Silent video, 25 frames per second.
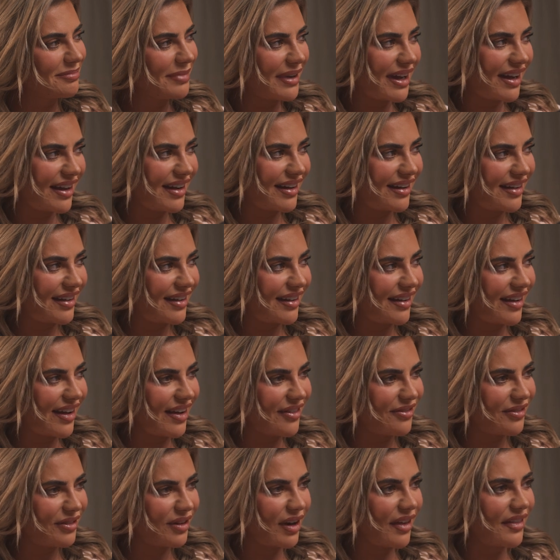But
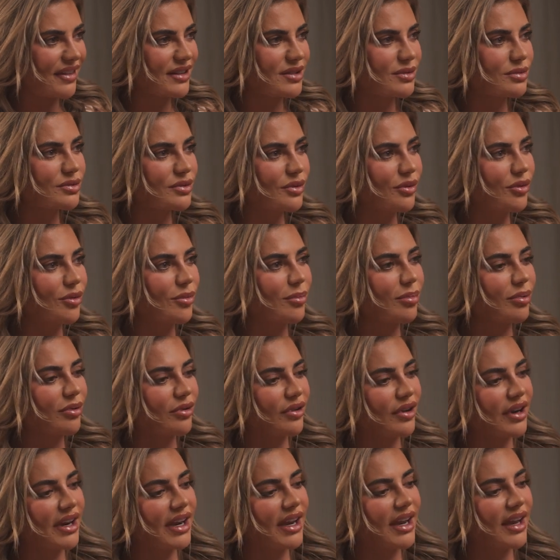I feel like this was all
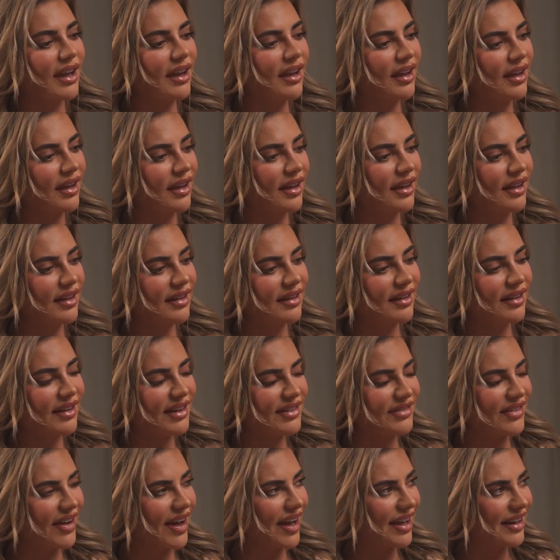
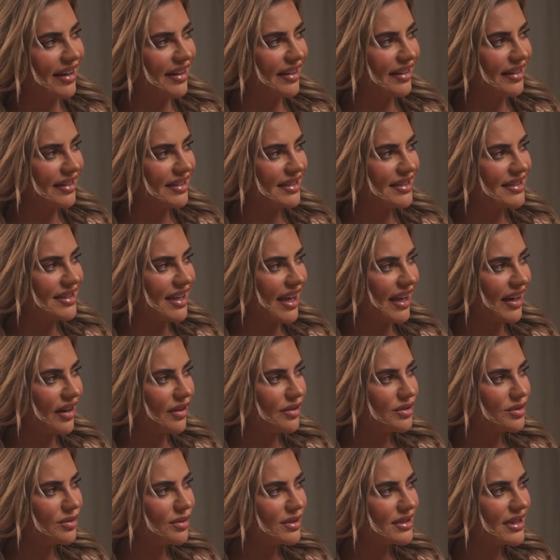pre-Love Island. And I
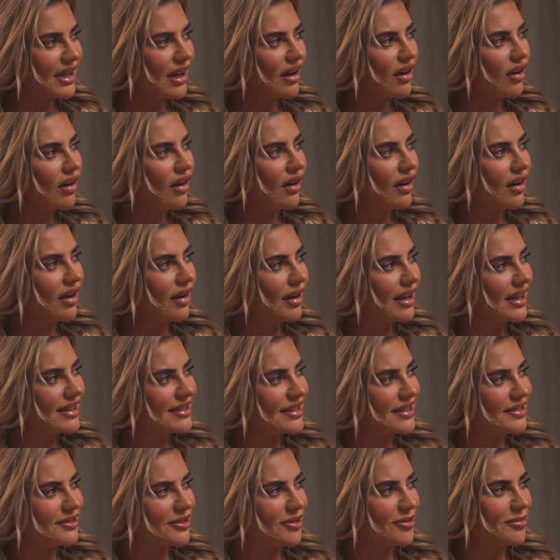was always like, oh, is
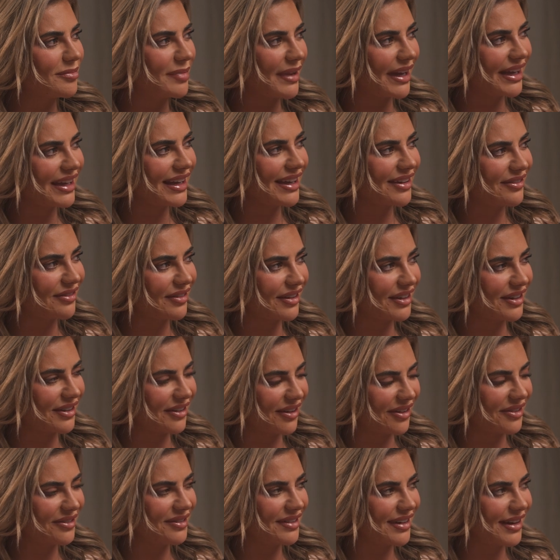it too bait if I
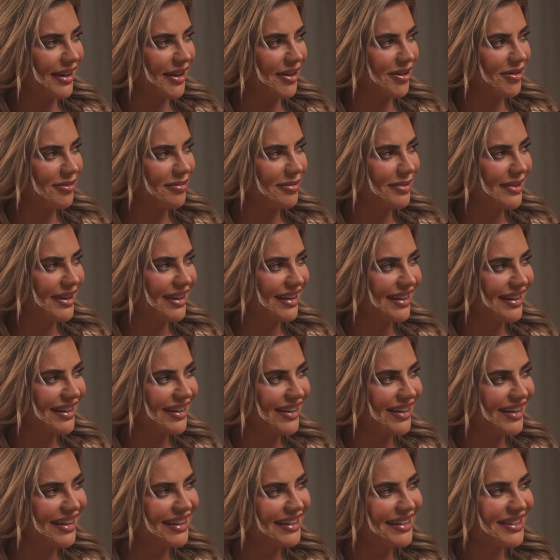go now? But
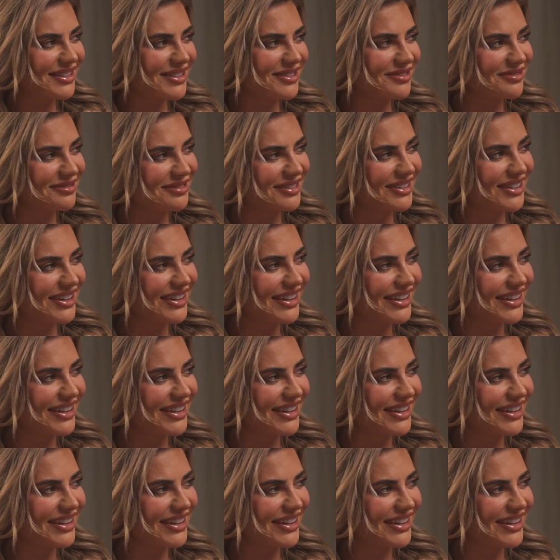kind of want